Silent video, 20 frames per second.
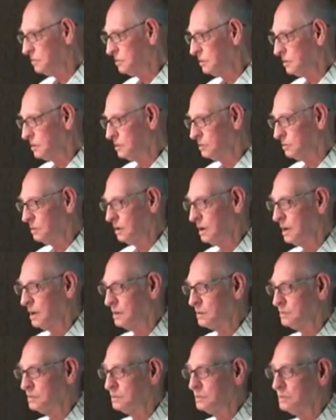took a
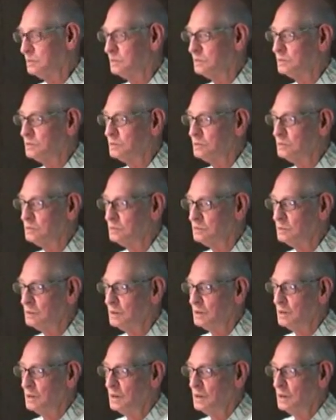while to
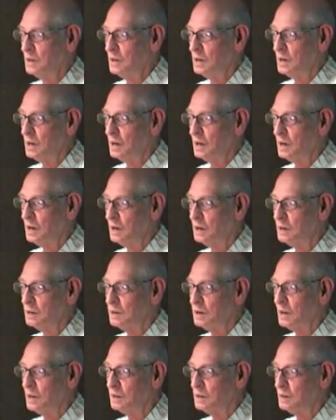
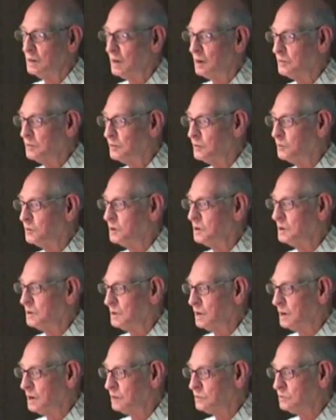get enough that we could
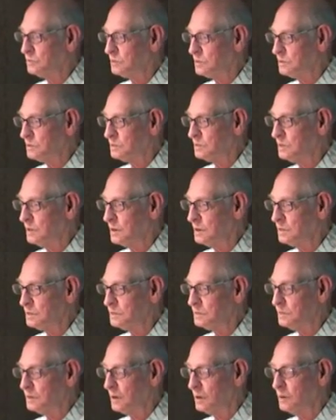actually sell
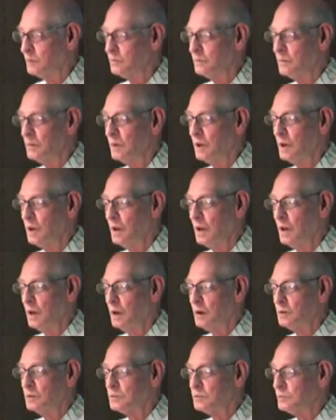some.
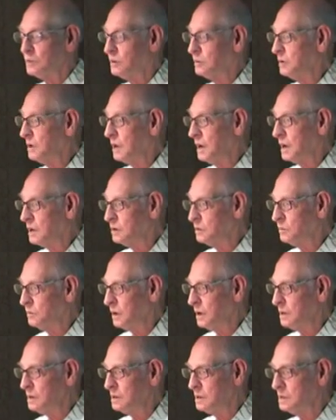So we had a
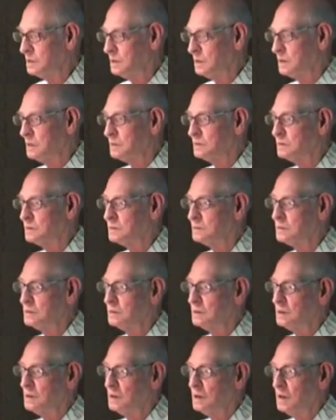waiting list.
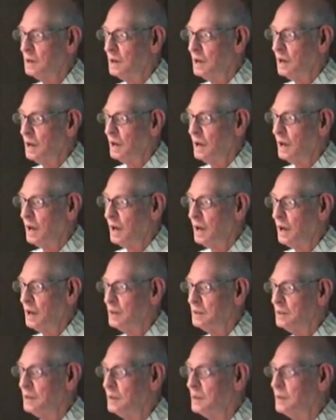
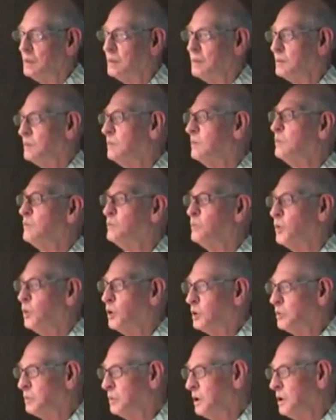And
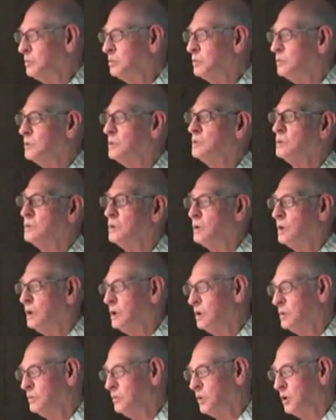more people would call,